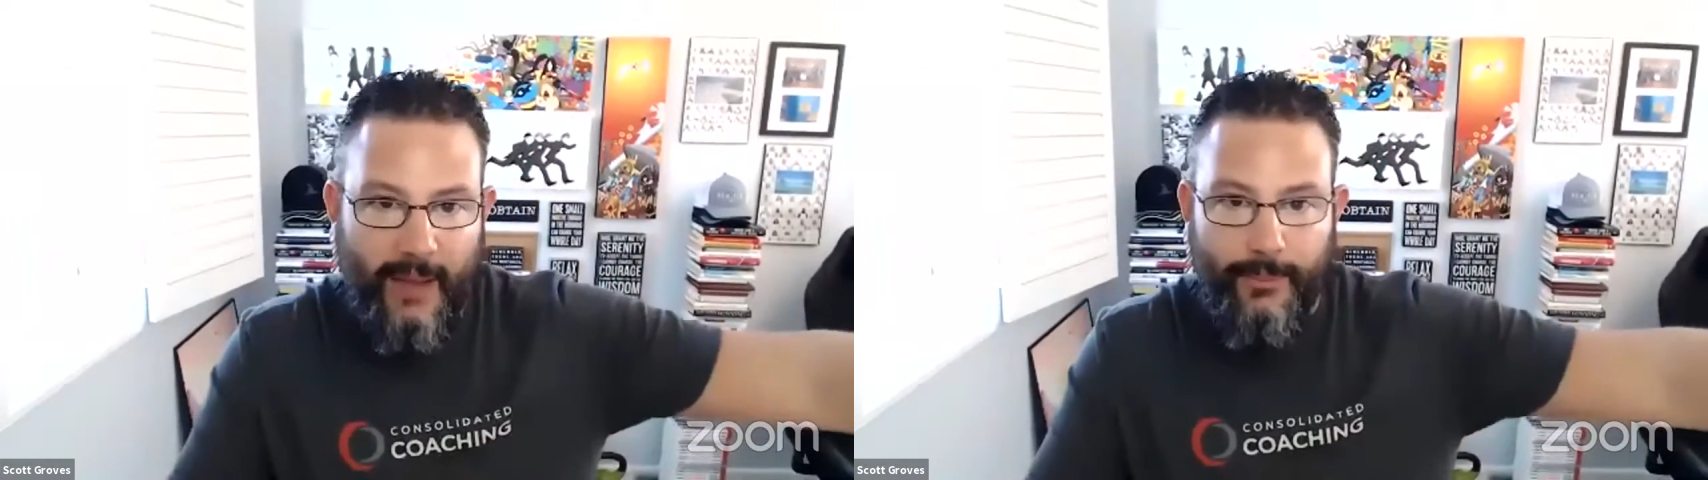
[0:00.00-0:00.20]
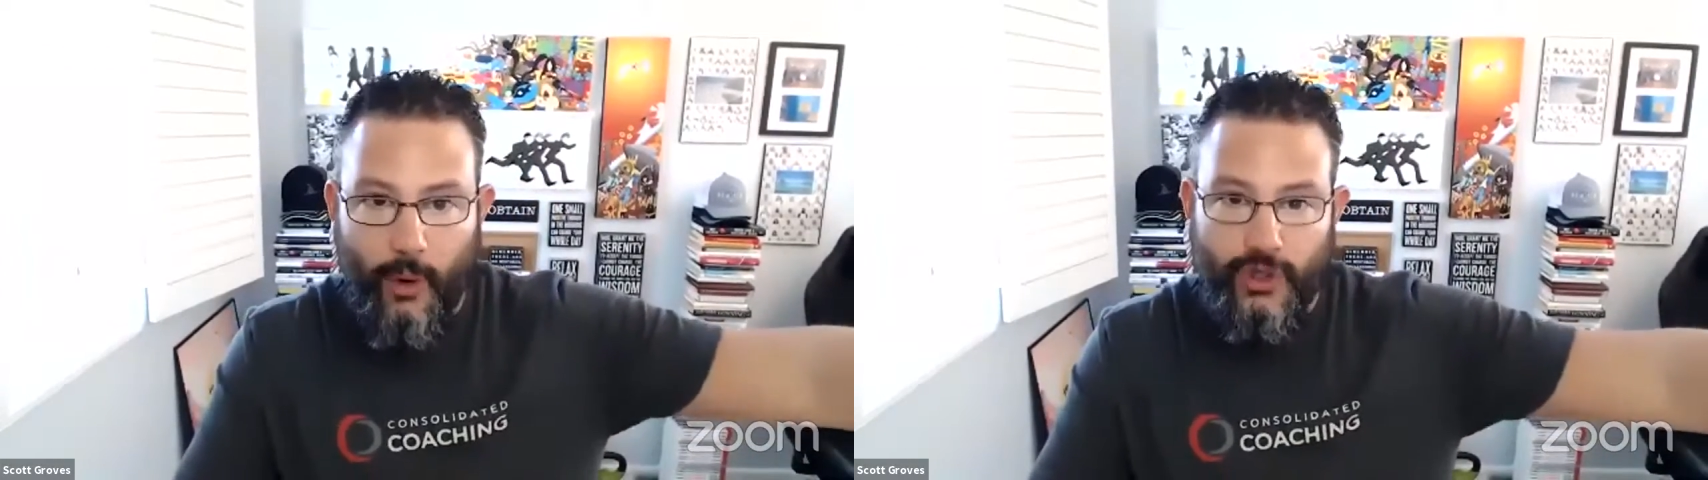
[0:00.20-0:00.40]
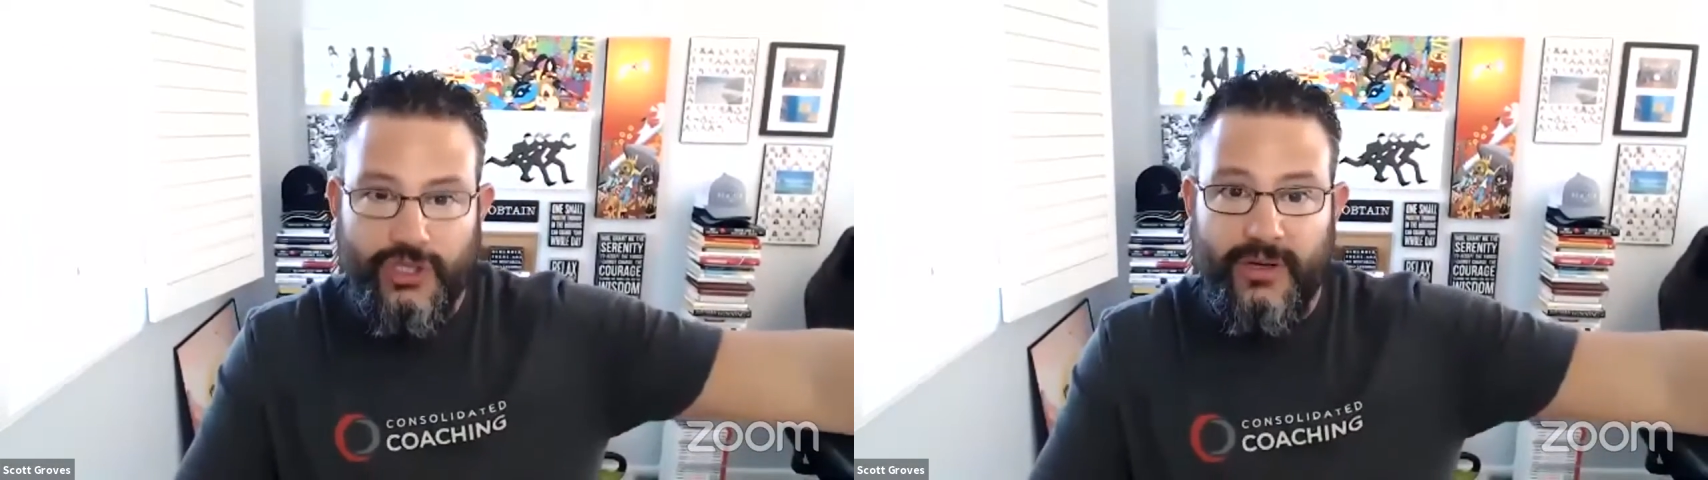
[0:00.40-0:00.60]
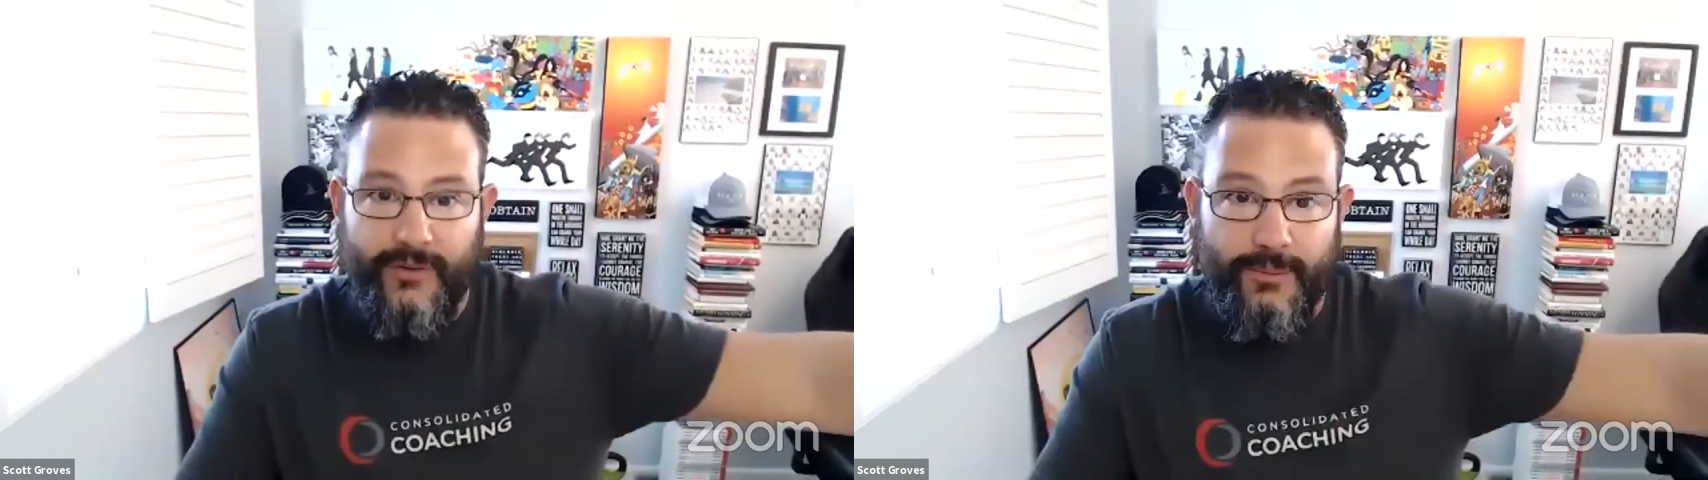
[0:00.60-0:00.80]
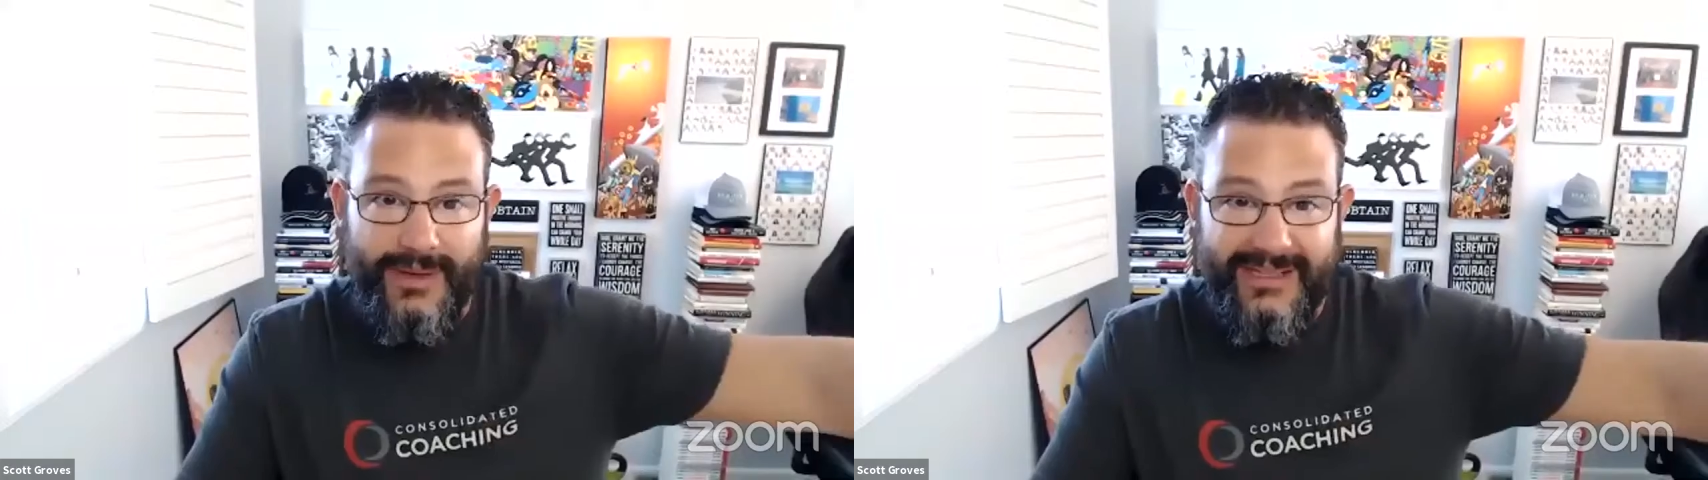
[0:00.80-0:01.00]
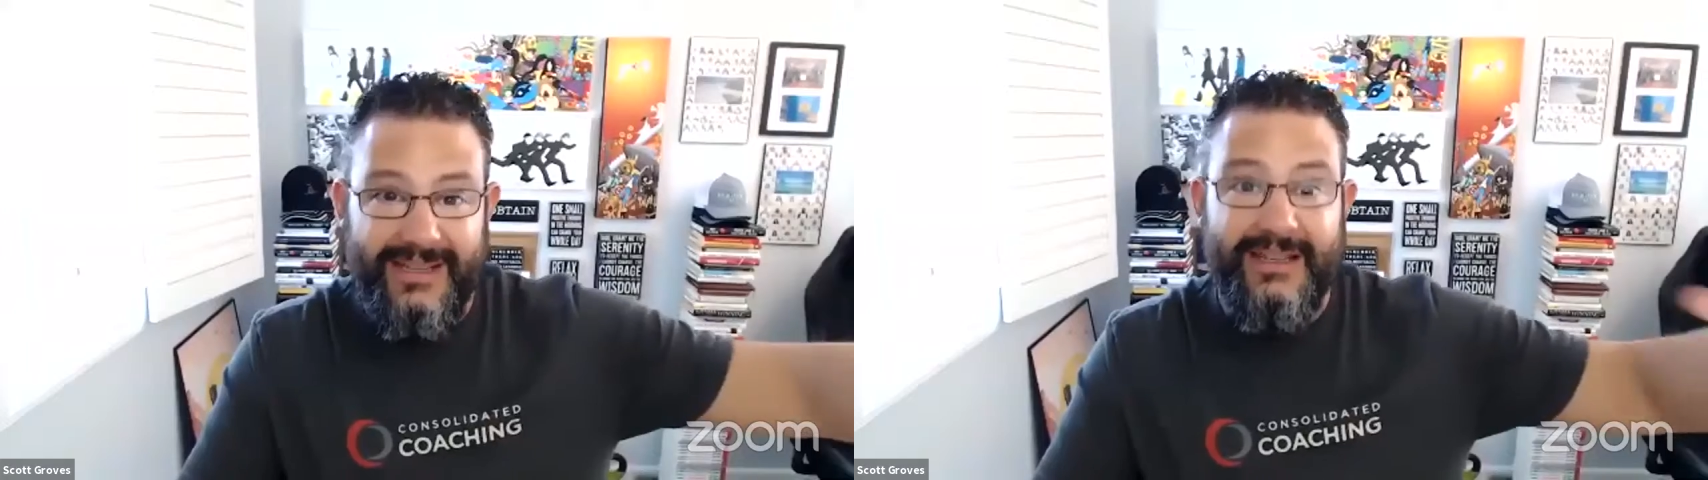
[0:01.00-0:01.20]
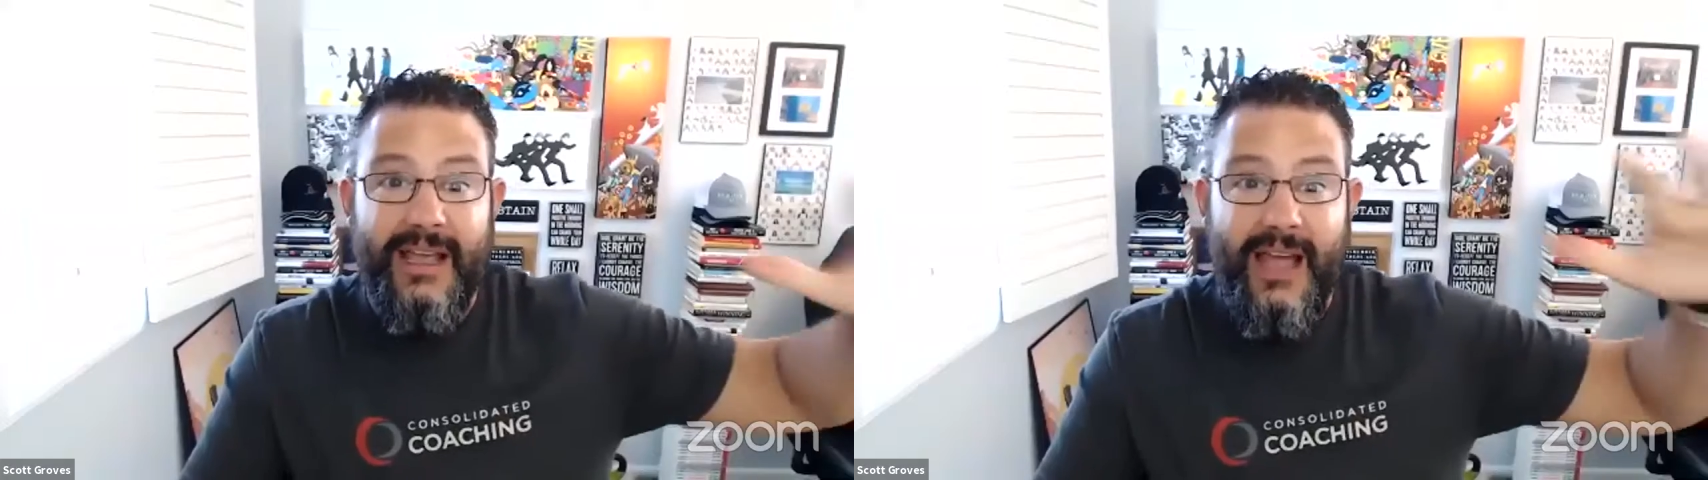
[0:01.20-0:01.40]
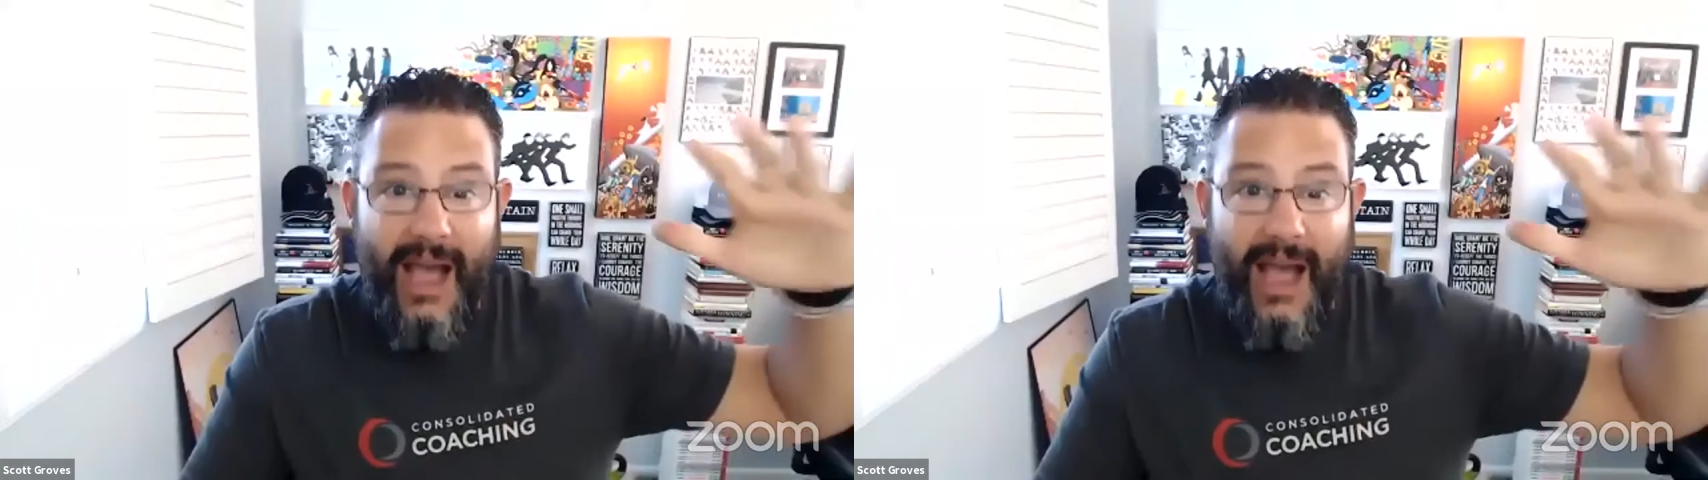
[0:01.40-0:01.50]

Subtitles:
a portion of your business,